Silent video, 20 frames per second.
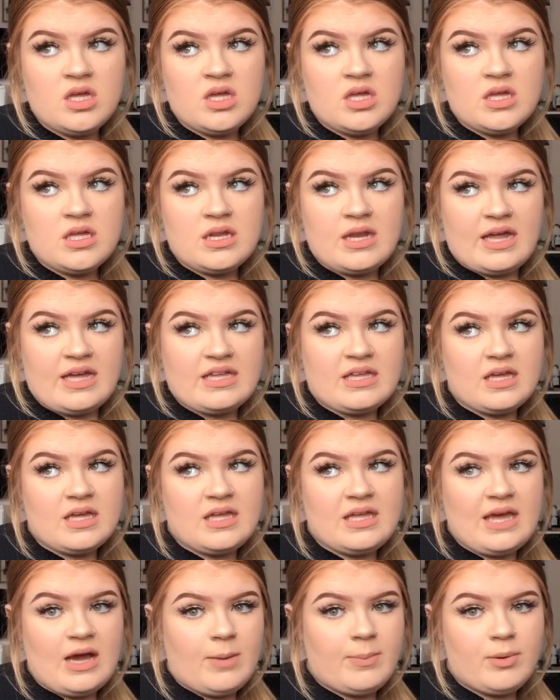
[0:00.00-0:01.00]
like
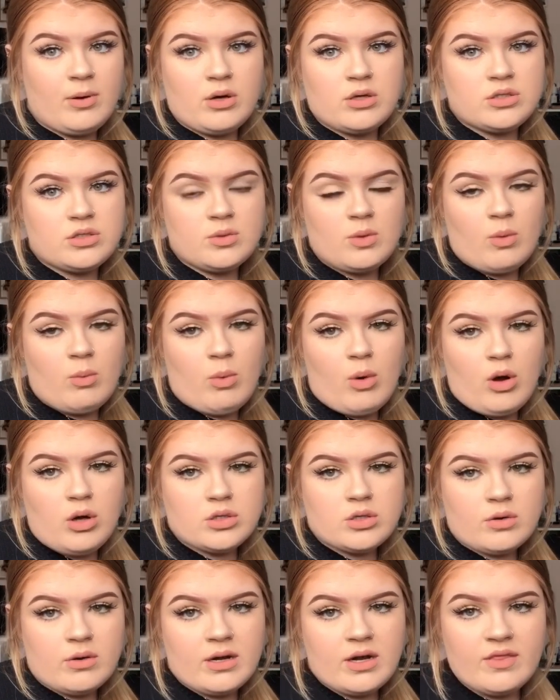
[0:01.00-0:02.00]
get put onto a ward
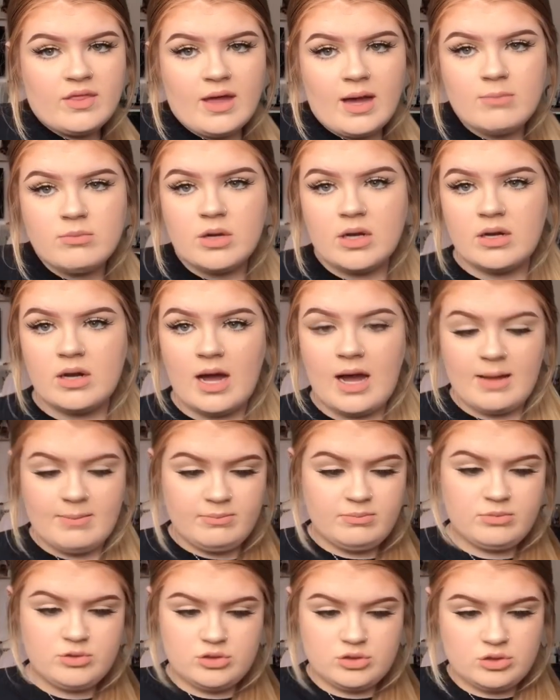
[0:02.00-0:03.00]
or anything. I'm
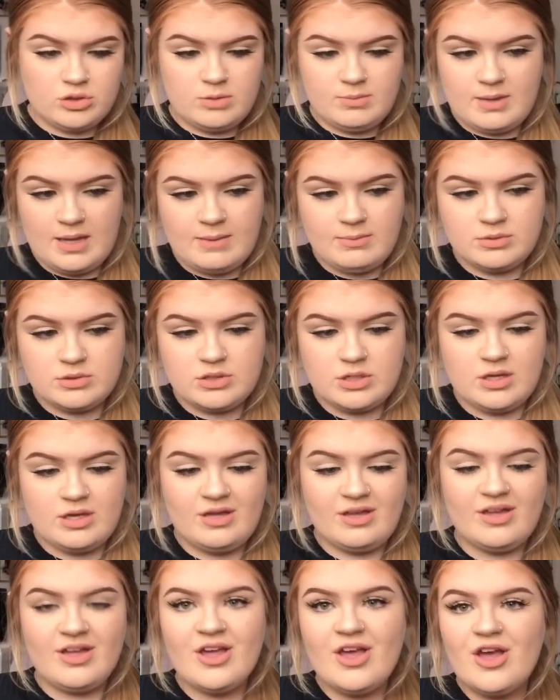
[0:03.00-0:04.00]
just gonna be able to
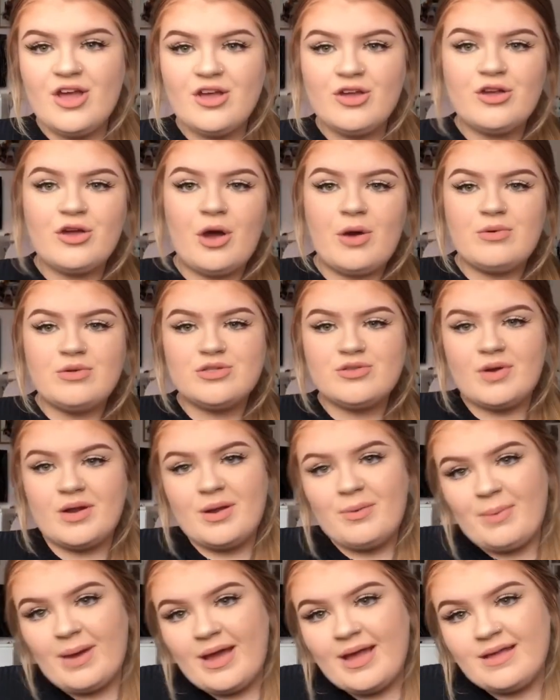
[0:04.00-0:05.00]
go straight
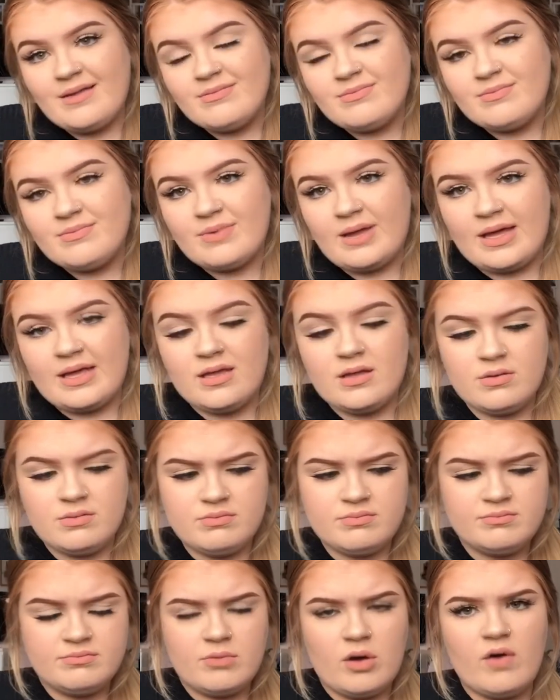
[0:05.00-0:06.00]
away. Like
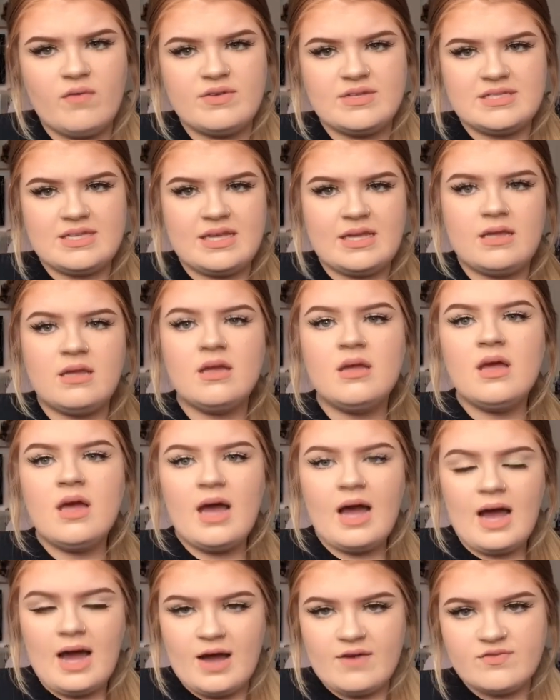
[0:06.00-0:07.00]
obviously
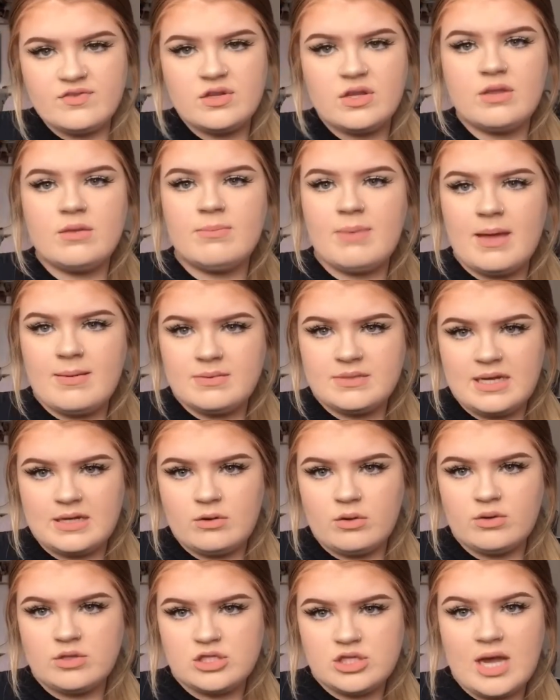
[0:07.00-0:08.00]
after the baby's had all
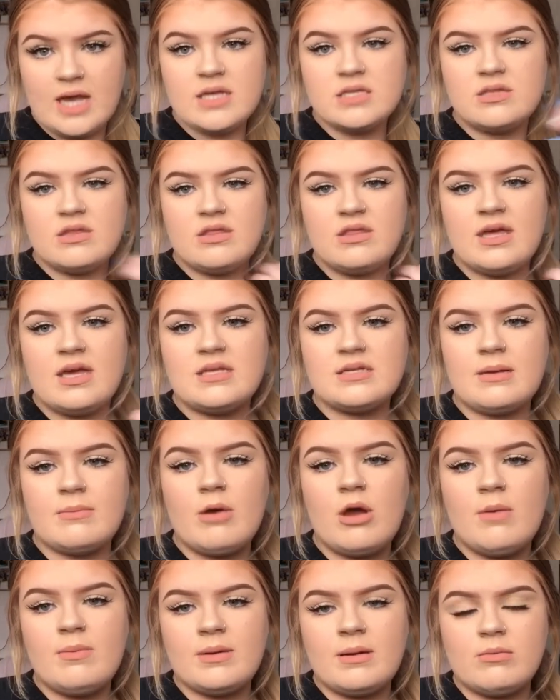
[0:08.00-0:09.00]
the checks and things, I'm
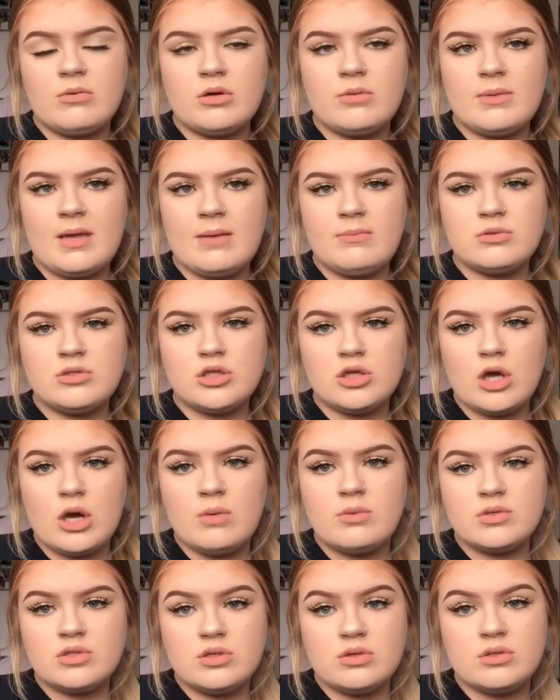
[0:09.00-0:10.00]
hoping I'm gonna be able to go
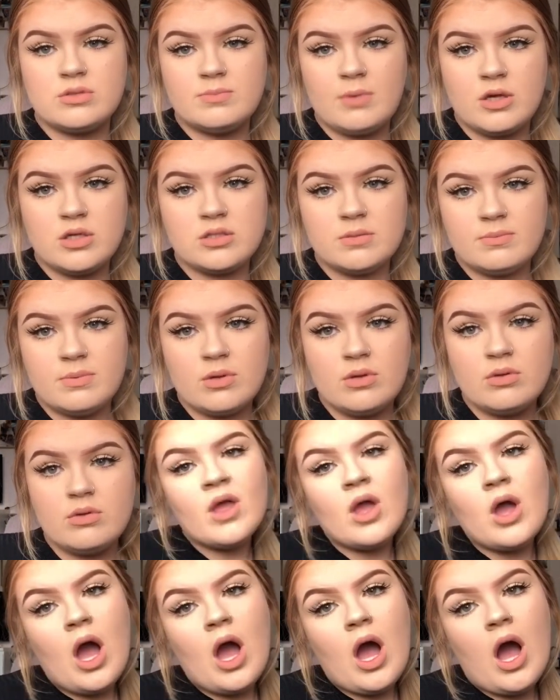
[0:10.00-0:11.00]
as soon as possible.
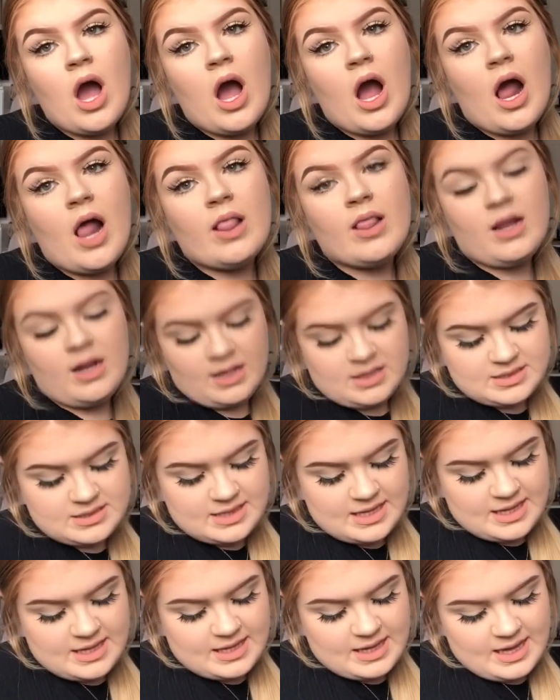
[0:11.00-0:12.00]
And the last
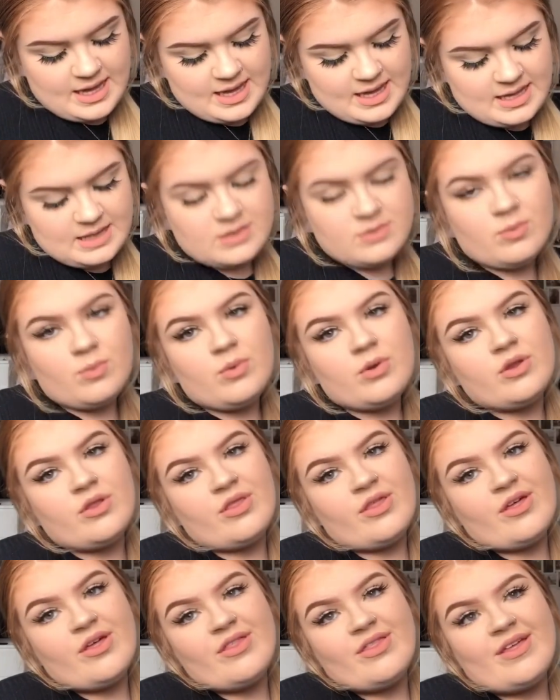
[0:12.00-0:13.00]
thing is, one of
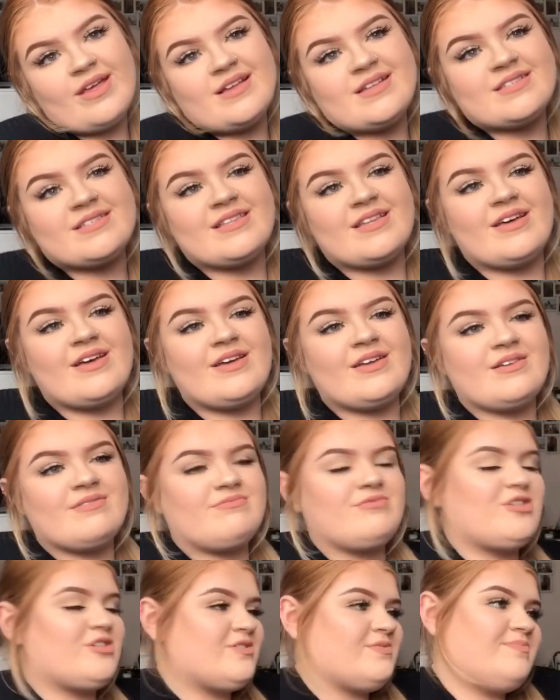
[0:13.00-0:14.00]
the things that
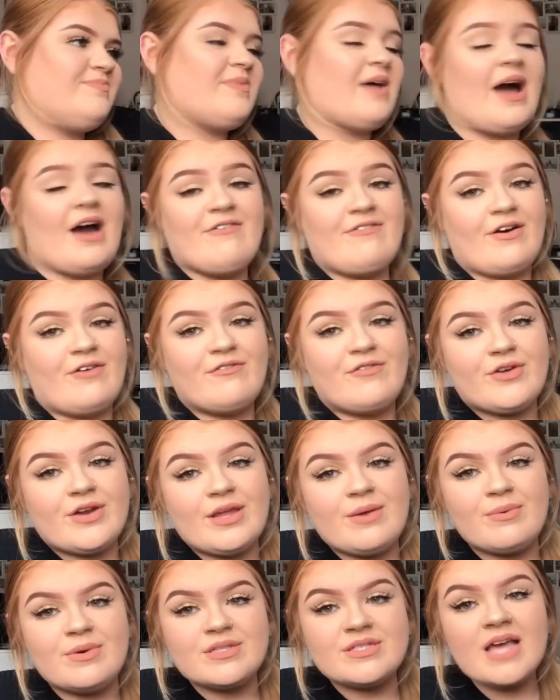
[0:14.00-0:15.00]
just I found funny
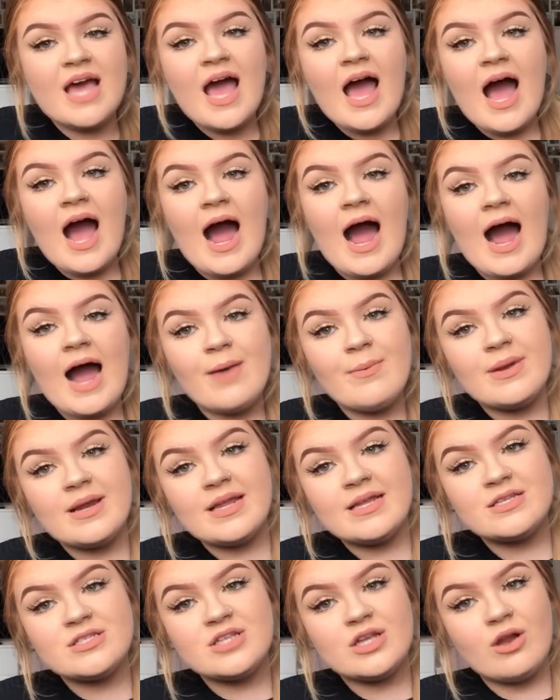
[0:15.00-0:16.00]
was I went
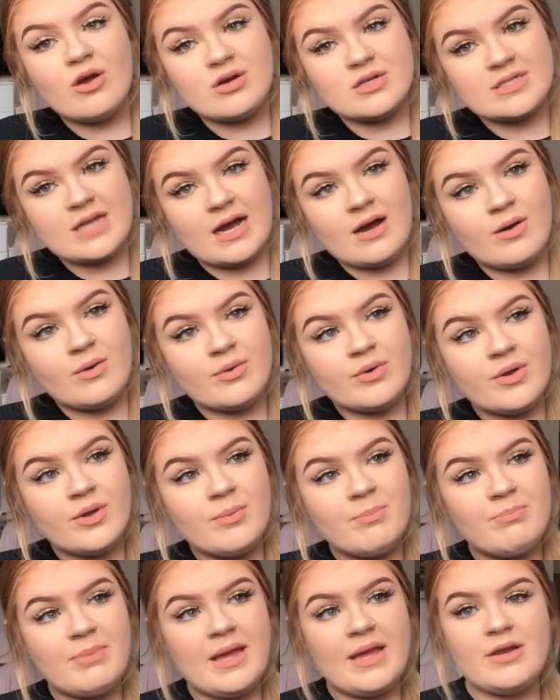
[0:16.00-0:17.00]
into lockdown
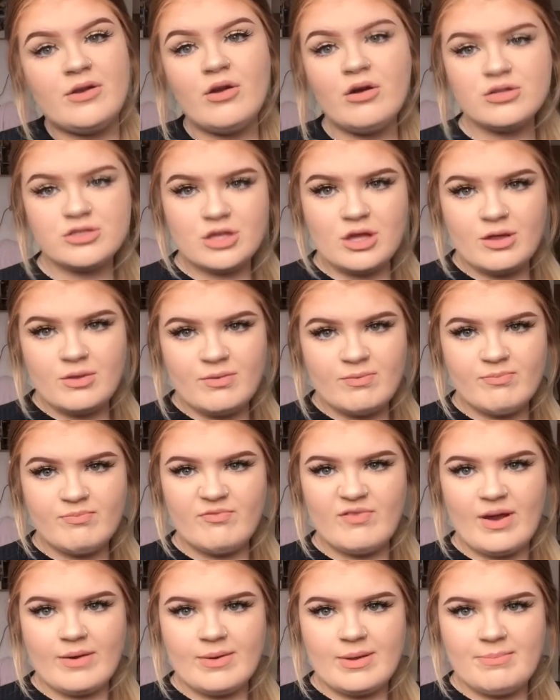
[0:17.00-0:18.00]
being not so
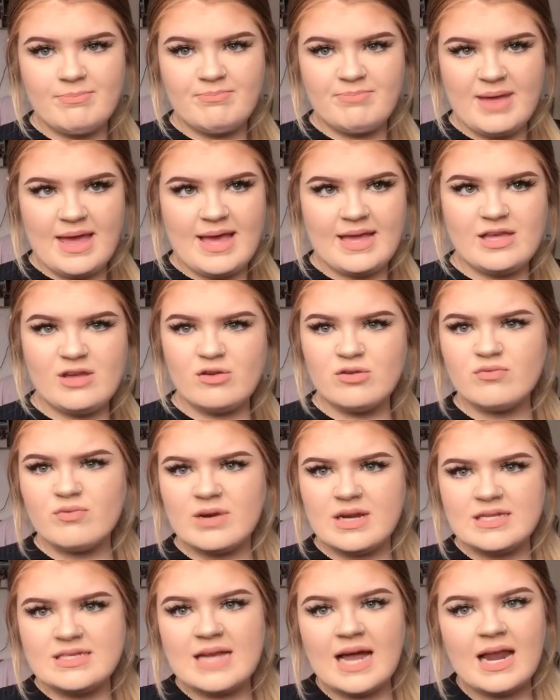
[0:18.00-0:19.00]
very big. You couldn't
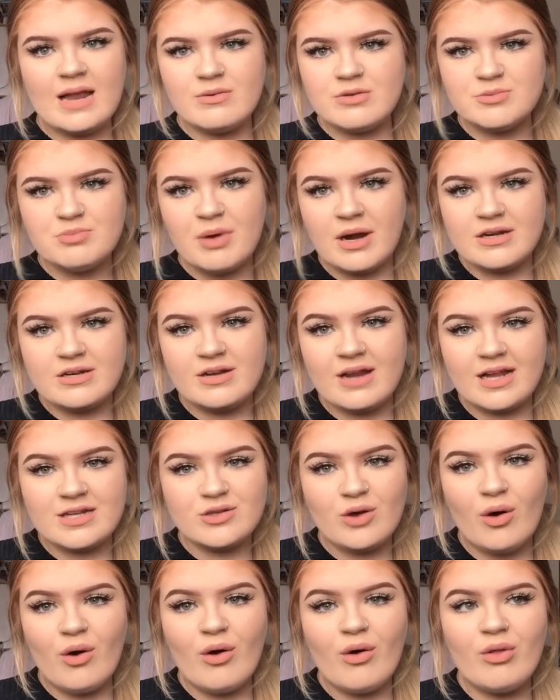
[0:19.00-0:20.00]
really tell I was pregnant at
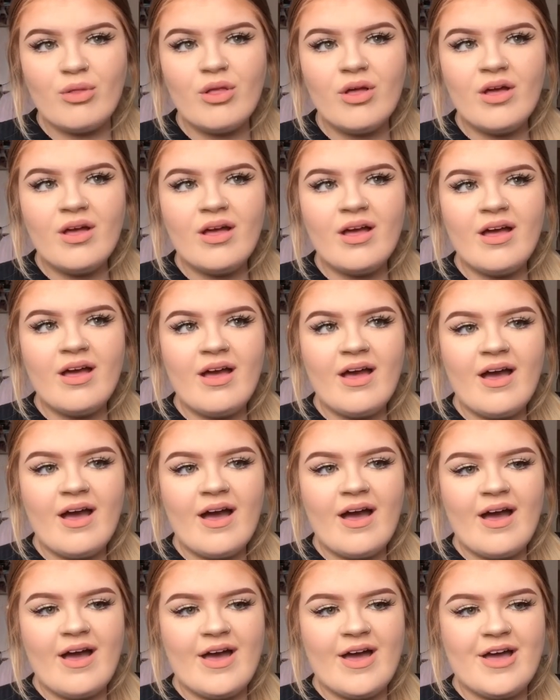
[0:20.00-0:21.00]
all.
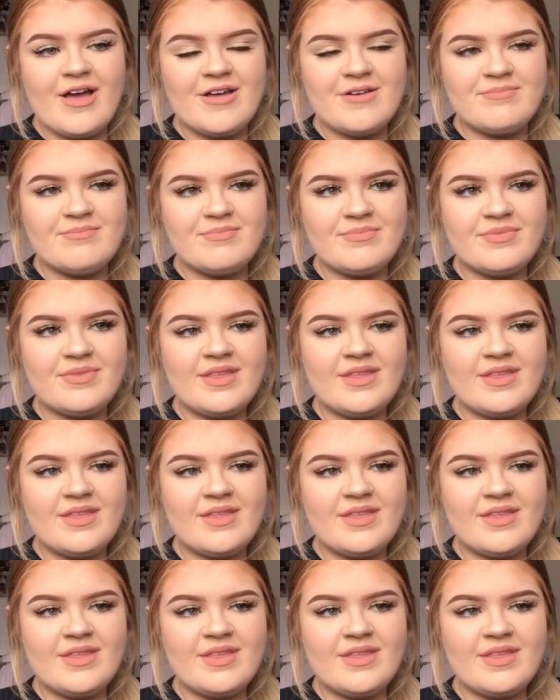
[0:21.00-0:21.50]
And